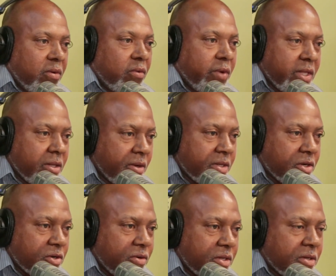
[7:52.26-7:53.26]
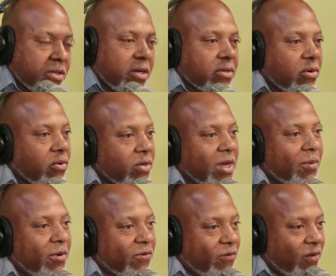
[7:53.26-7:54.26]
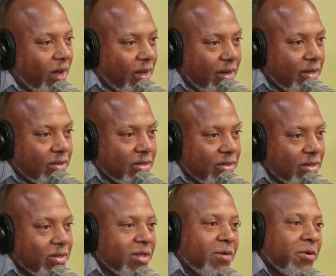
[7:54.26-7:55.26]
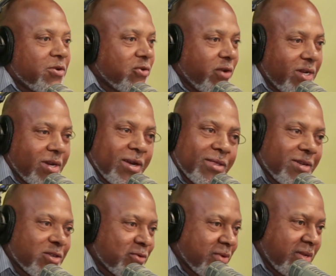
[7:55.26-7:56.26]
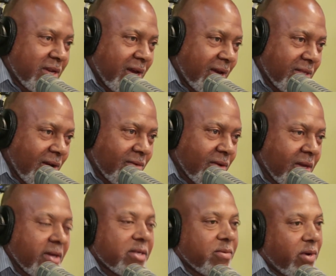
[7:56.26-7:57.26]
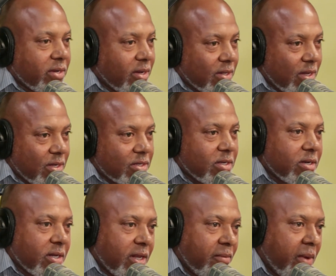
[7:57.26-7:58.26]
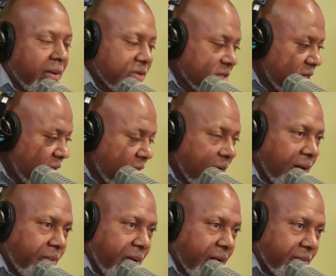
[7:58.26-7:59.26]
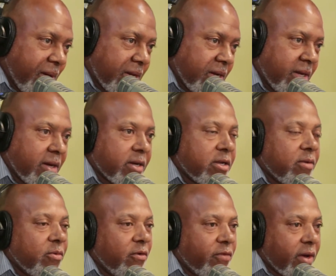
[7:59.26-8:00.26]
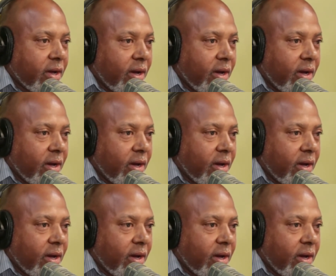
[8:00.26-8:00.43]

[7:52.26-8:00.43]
winning on the street is not only about violence. It's not about drawing a gun and shooting the guy down. It's about, good day, sir, good day, ma'am. Sir, your car parked badly here. Can you move your